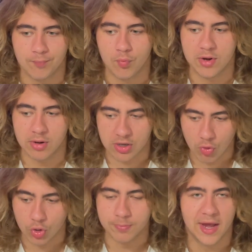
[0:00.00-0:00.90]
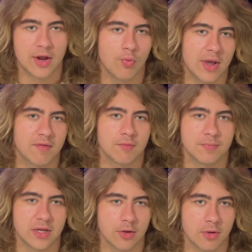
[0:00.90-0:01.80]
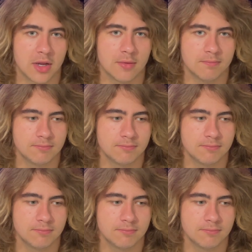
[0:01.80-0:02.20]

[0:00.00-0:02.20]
We are a quarterback away from being great.